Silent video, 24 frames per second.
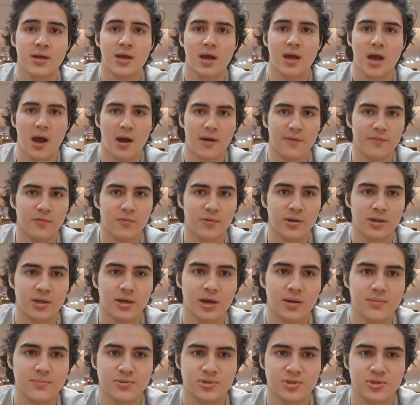However, when it
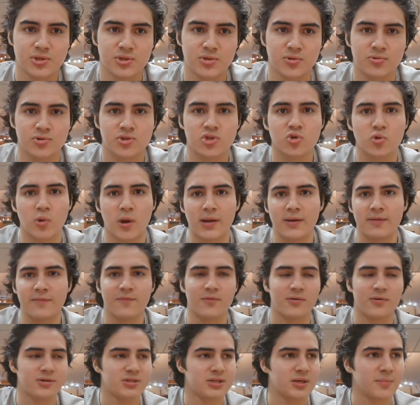comes to training,
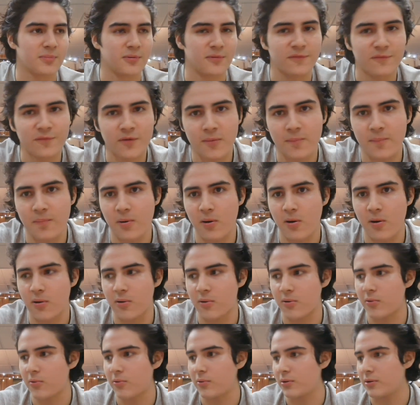for example,
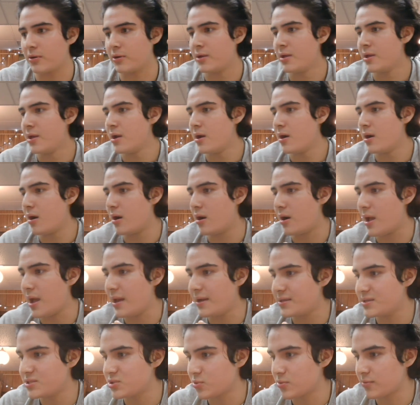football or
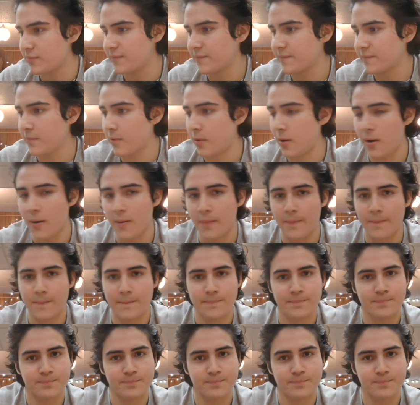any sort of